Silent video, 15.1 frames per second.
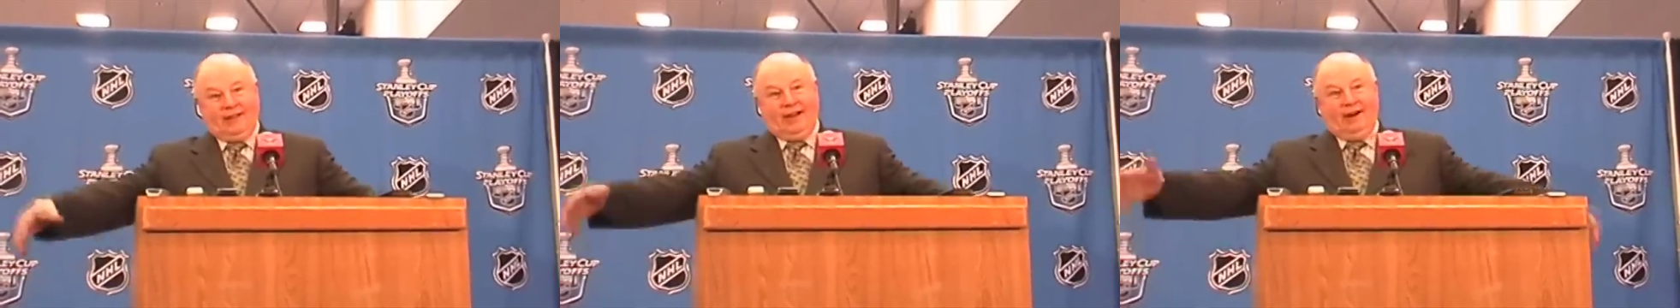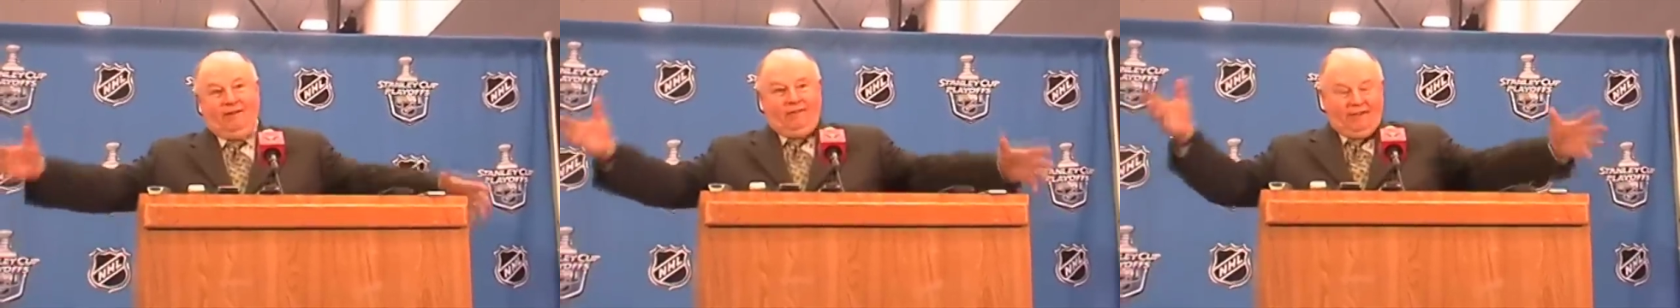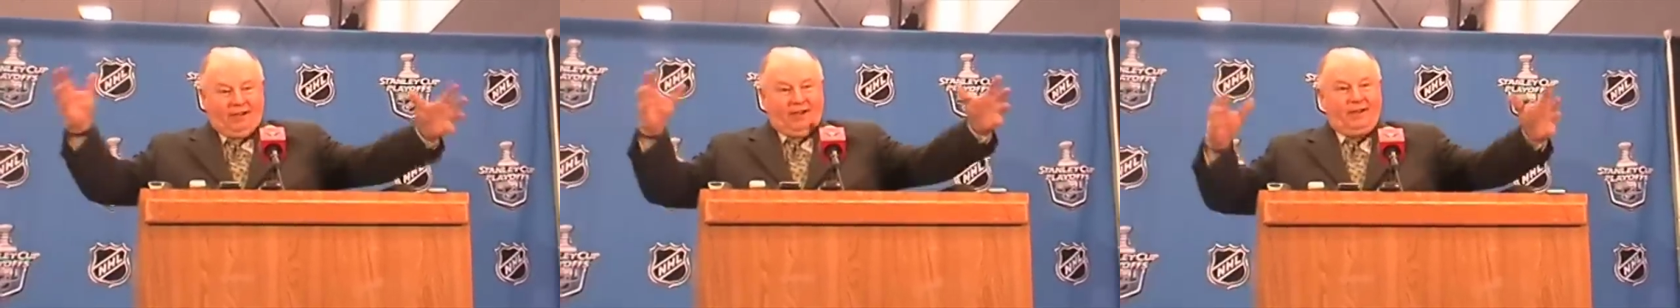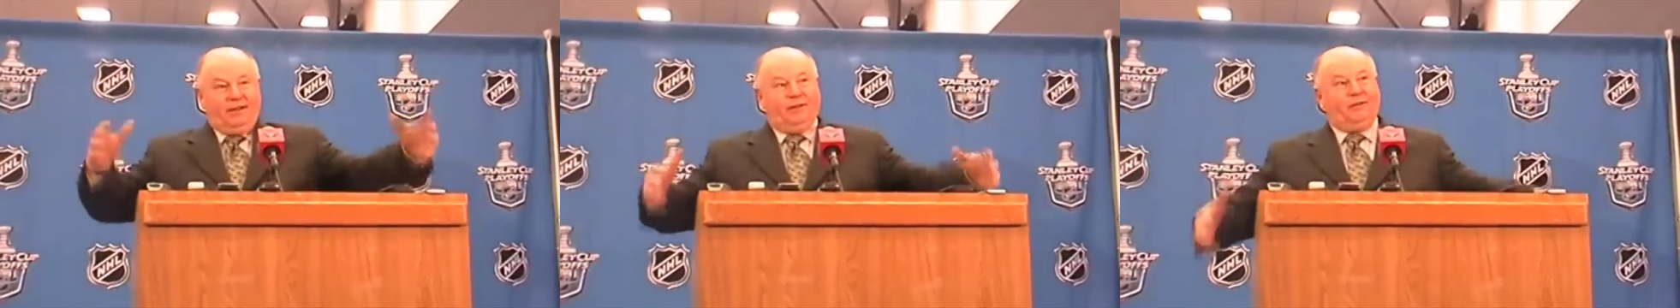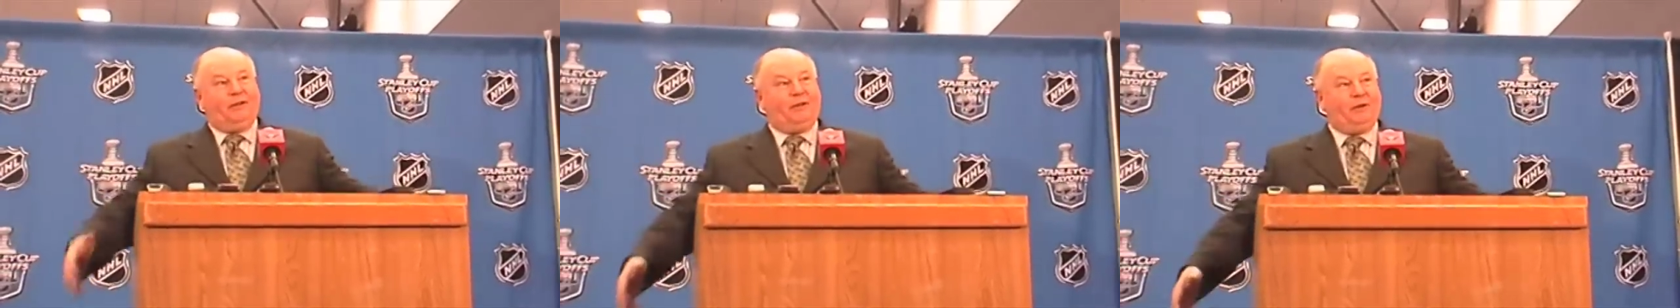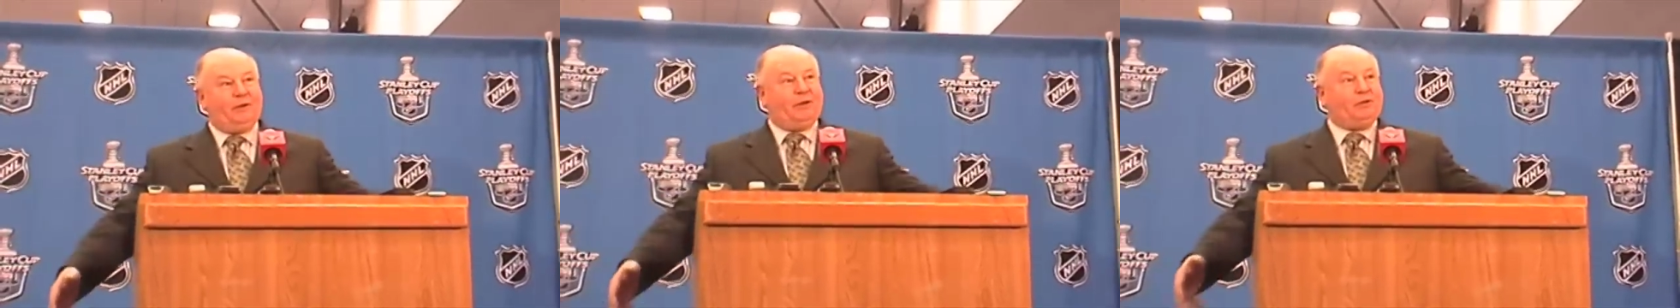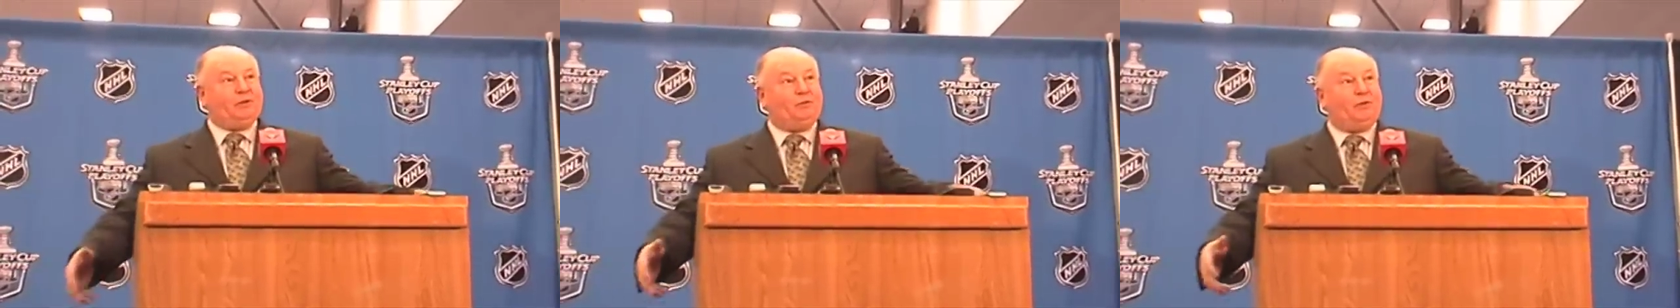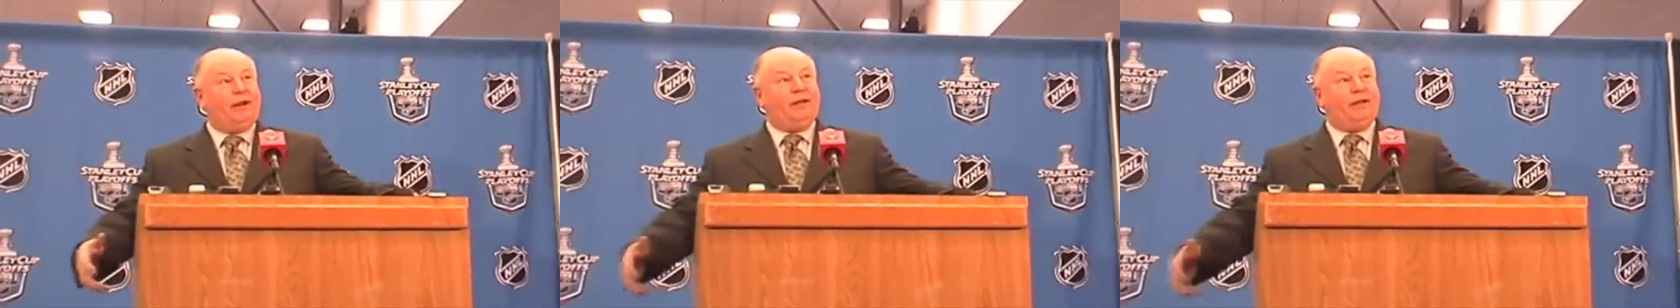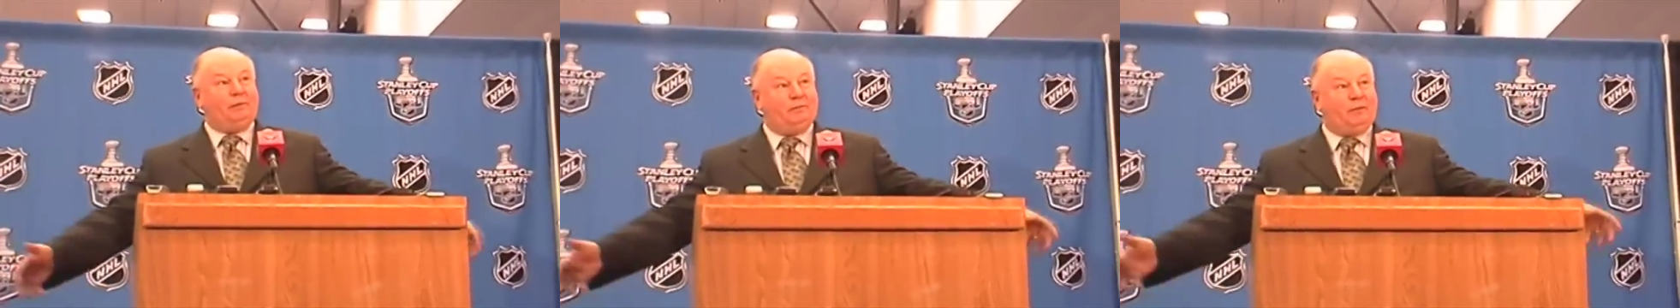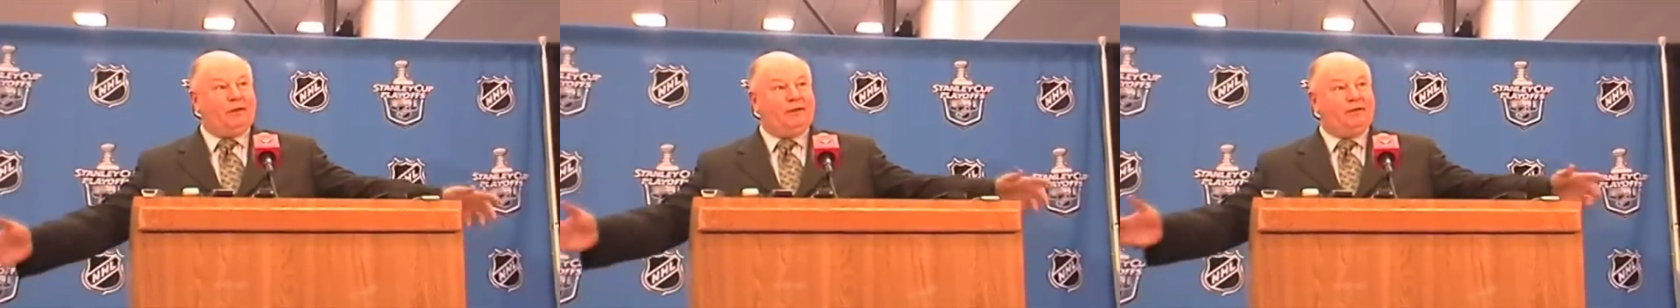Now, there wasn't
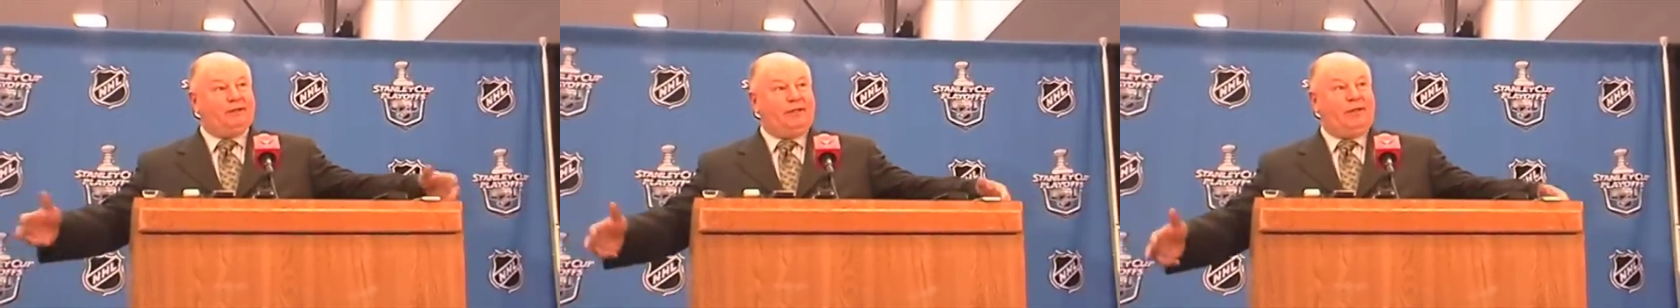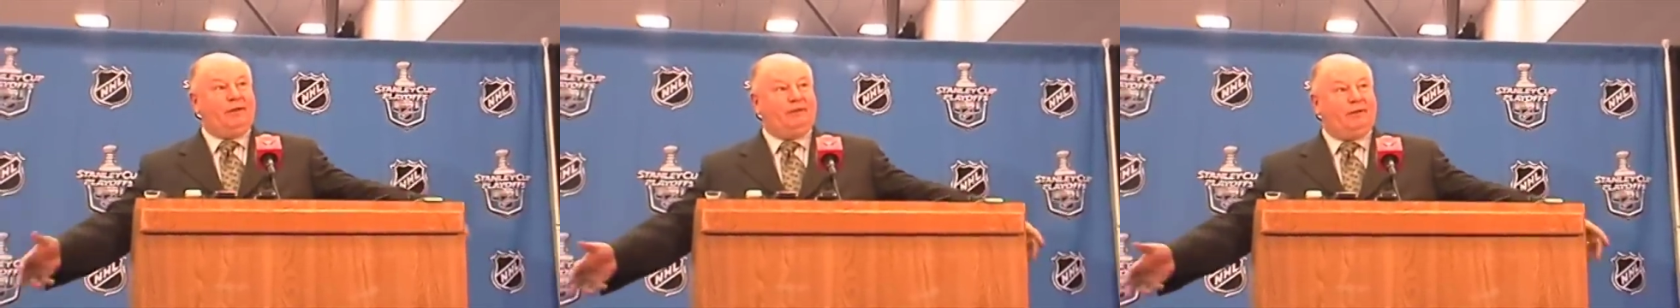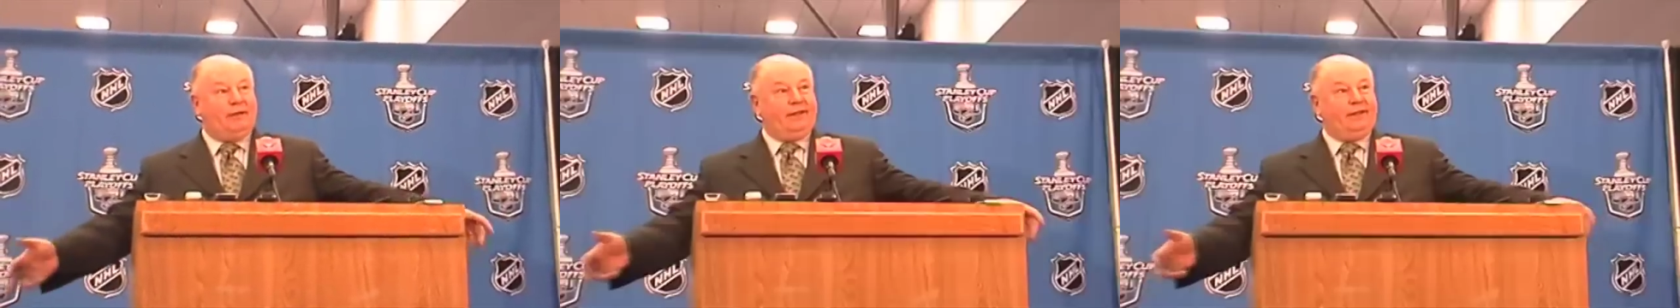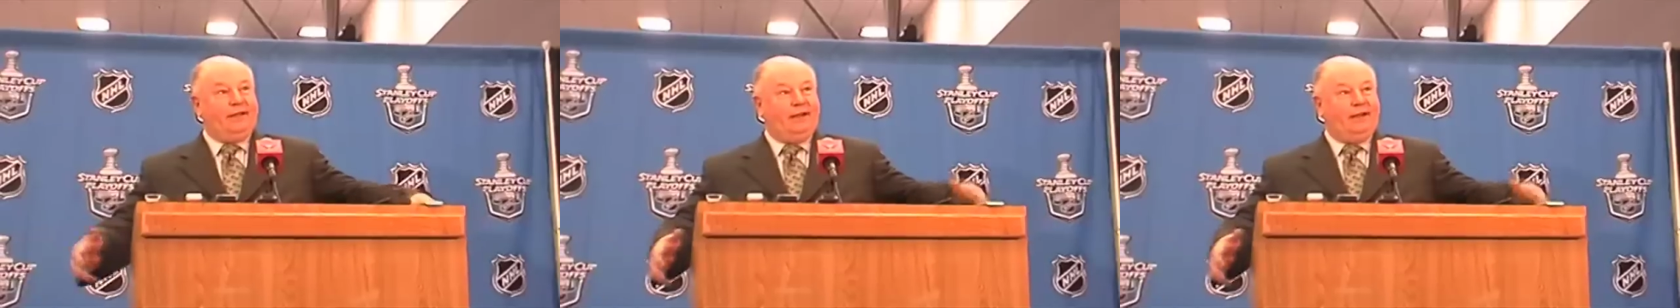Ringling Brothers anyway.